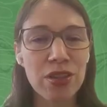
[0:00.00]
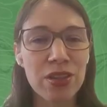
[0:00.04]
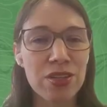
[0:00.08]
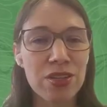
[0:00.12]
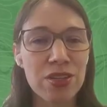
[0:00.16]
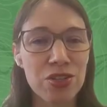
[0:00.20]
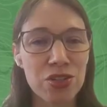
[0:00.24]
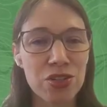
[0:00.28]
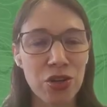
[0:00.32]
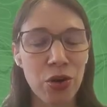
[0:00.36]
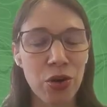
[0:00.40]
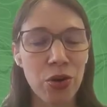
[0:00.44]
work
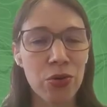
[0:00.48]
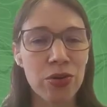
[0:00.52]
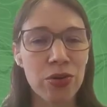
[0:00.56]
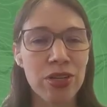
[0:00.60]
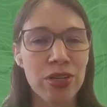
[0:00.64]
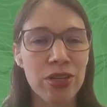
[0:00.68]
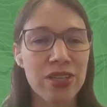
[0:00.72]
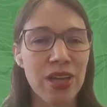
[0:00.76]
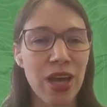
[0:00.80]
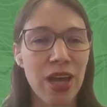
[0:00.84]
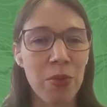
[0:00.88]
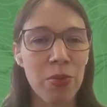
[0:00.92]
that's
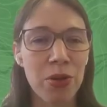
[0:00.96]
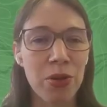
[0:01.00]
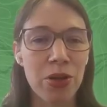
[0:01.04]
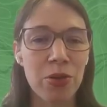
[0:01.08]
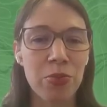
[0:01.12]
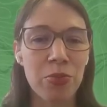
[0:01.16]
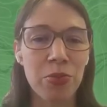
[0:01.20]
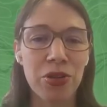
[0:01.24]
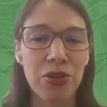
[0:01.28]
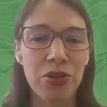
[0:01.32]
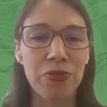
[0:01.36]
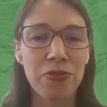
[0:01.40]
shown it's
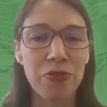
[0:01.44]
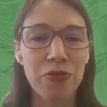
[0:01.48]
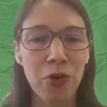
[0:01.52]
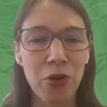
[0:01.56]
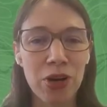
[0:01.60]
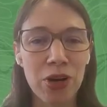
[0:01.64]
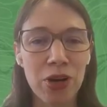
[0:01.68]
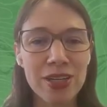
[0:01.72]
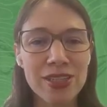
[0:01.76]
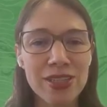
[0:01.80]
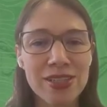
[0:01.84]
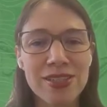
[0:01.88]
applicable in
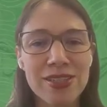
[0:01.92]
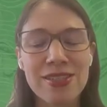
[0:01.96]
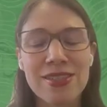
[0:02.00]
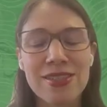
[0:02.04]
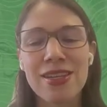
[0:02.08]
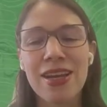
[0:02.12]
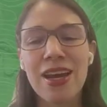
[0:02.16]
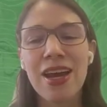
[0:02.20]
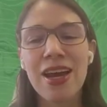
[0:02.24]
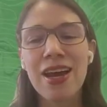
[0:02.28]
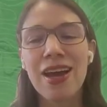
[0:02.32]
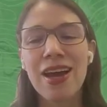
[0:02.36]

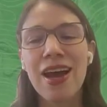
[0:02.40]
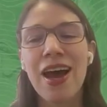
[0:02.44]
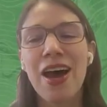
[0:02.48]
forests,